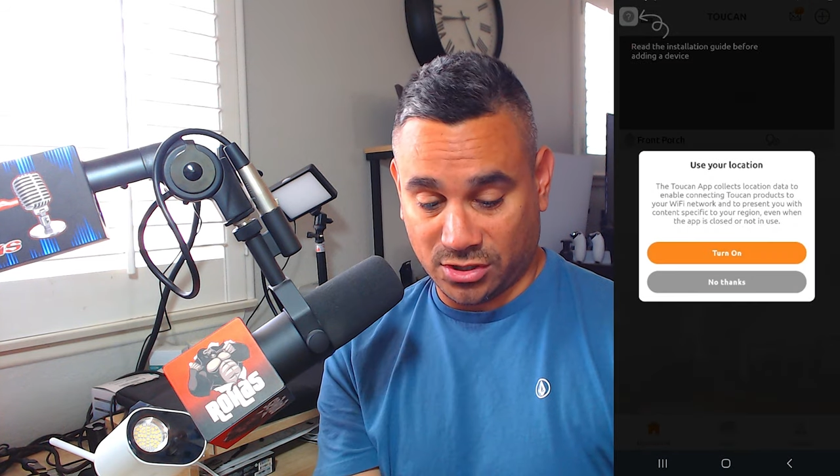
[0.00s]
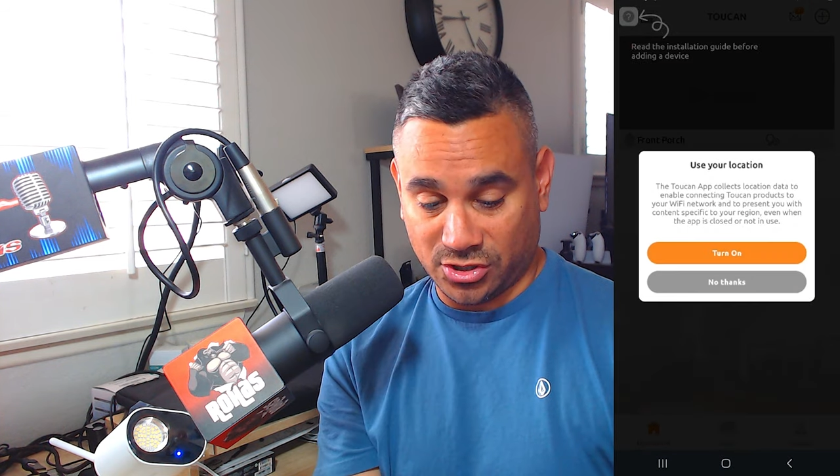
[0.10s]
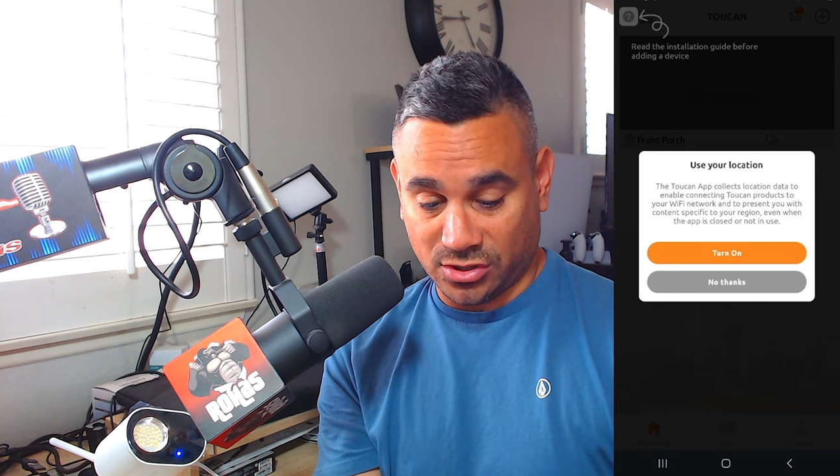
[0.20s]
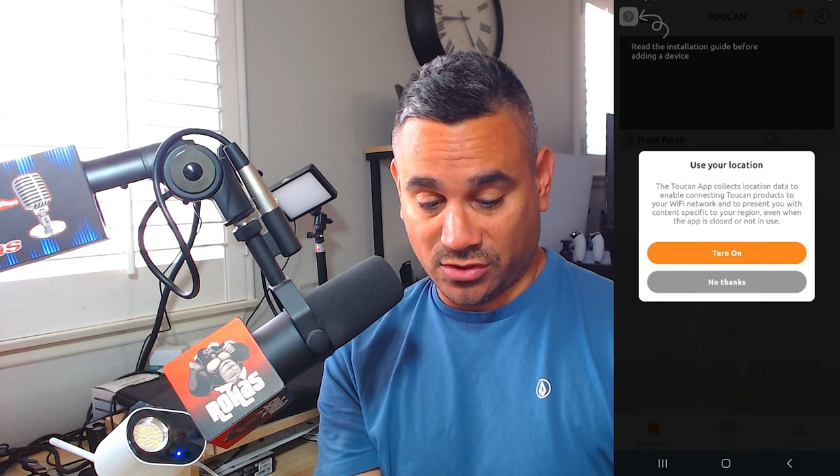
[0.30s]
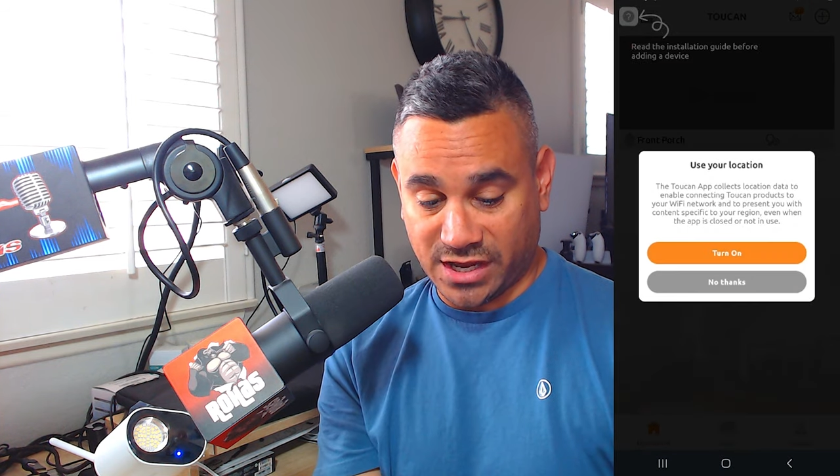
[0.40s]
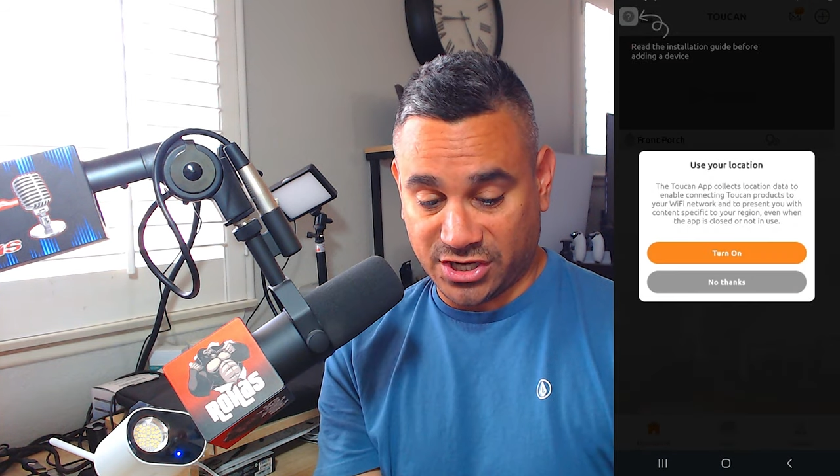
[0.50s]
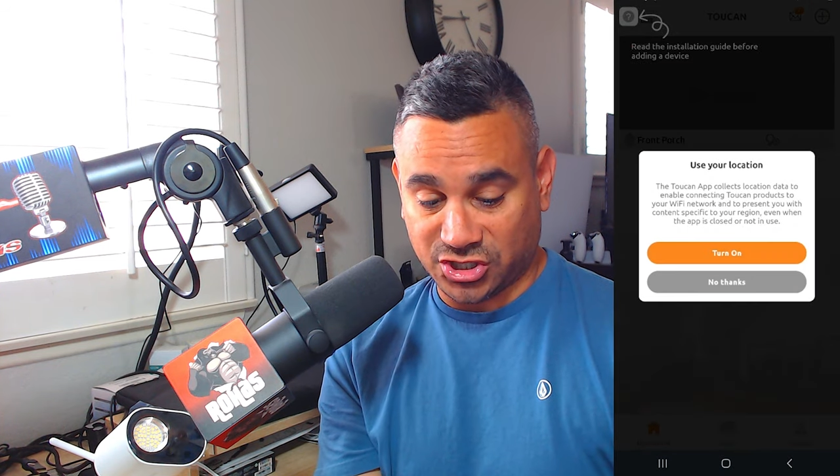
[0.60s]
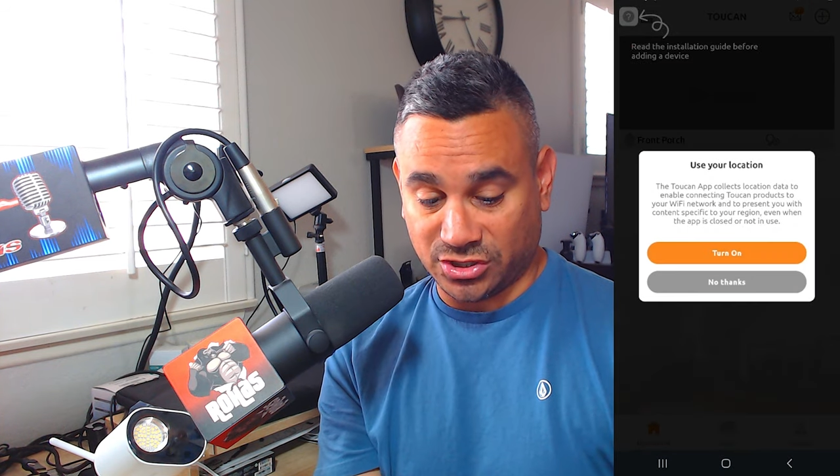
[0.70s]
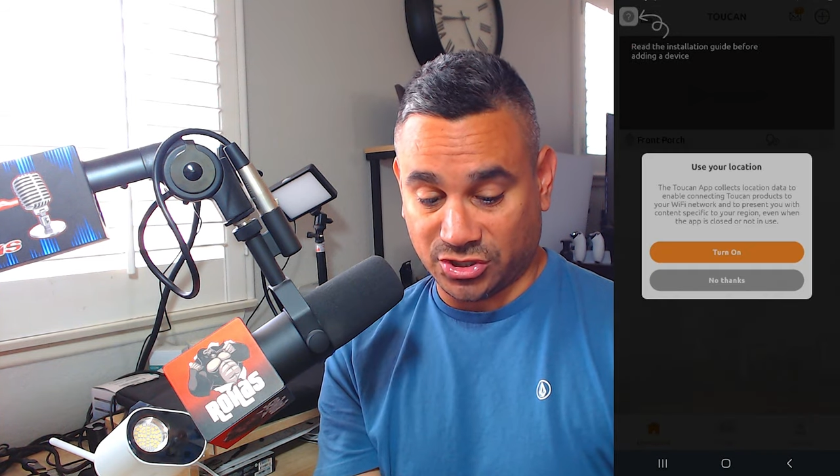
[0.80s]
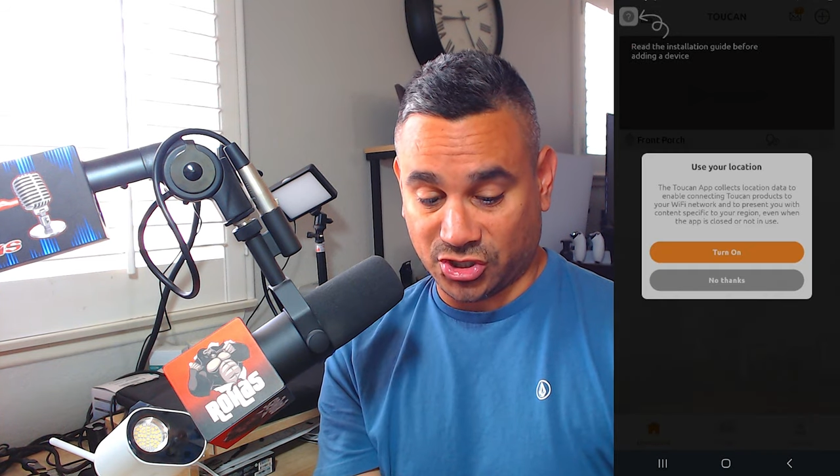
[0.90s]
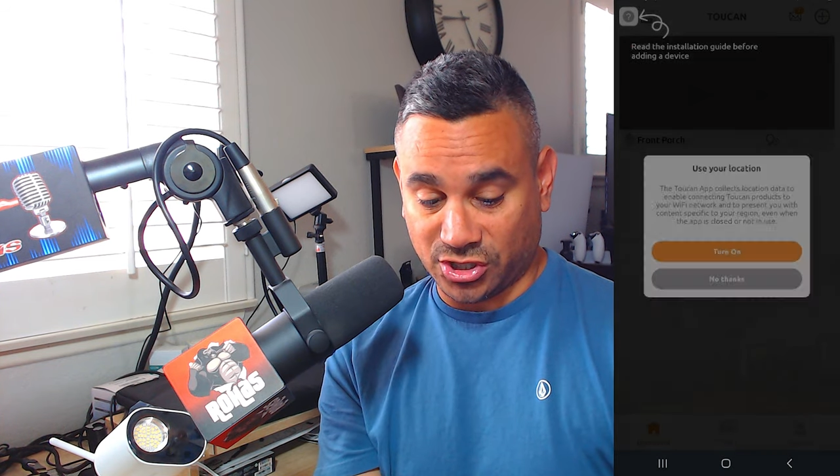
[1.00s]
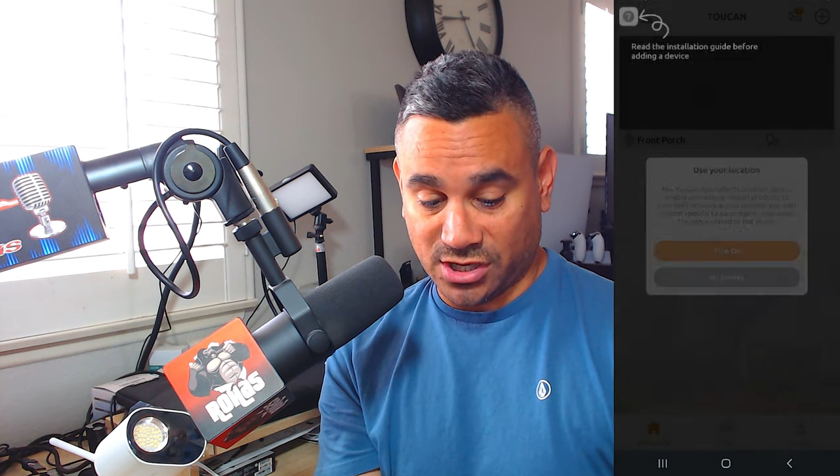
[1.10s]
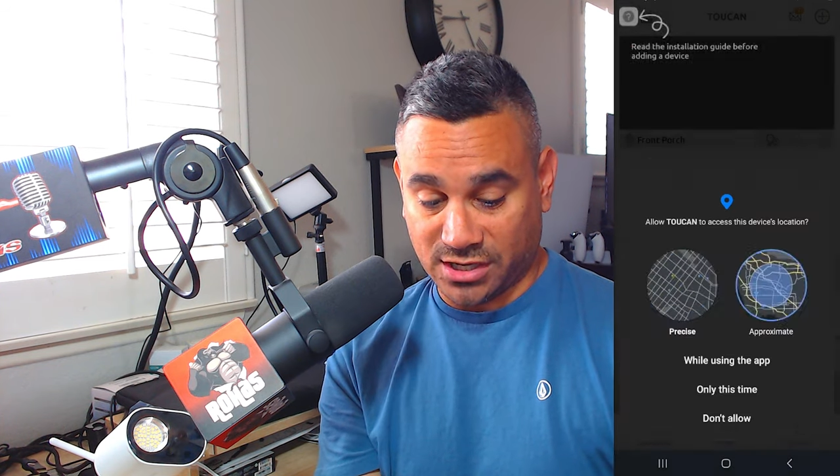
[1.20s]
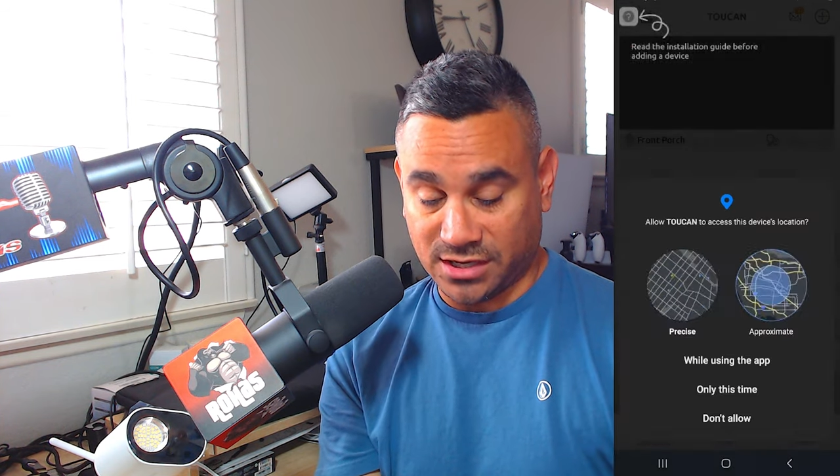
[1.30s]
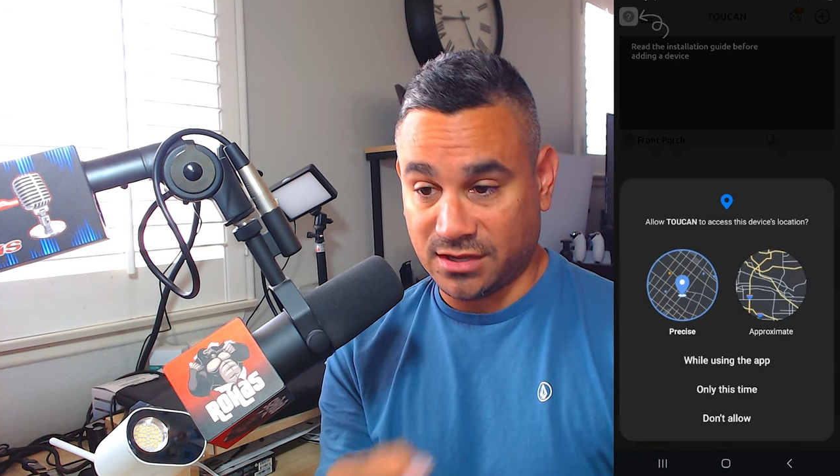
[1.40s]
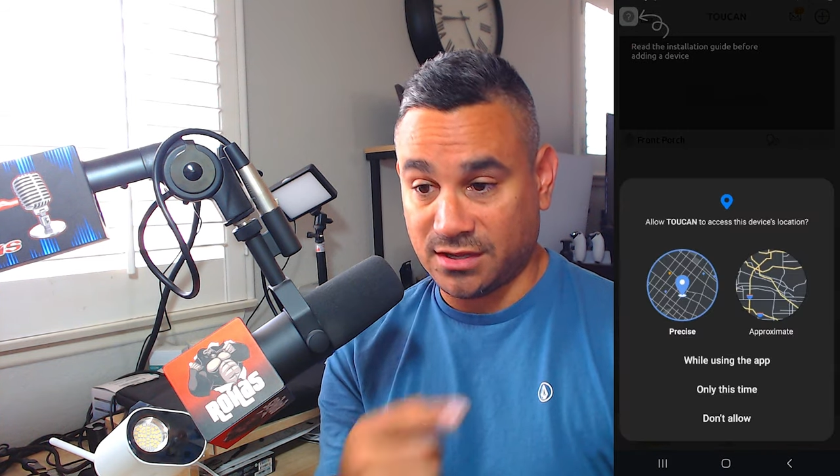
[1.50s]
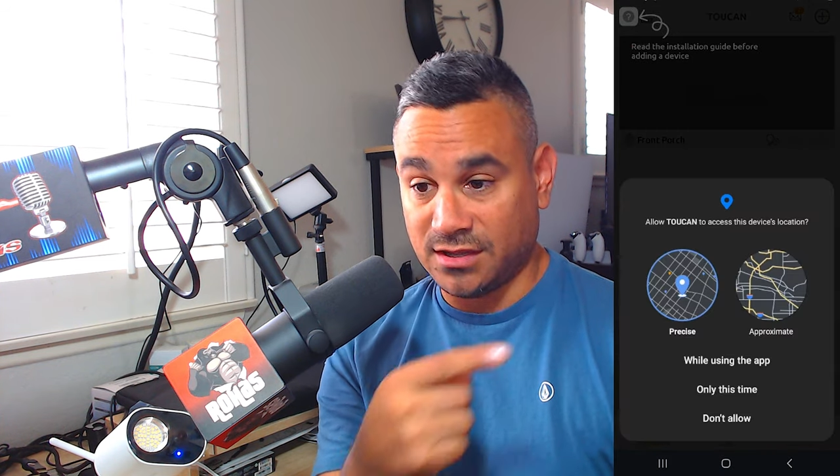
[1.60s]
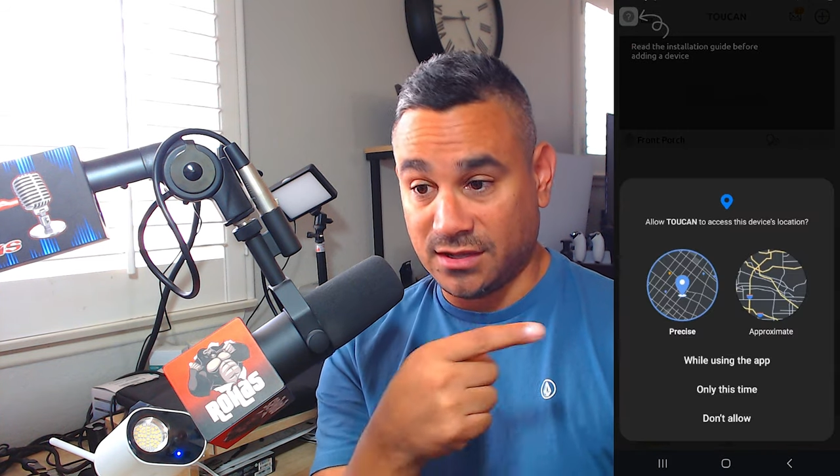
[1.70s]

your location, turn on,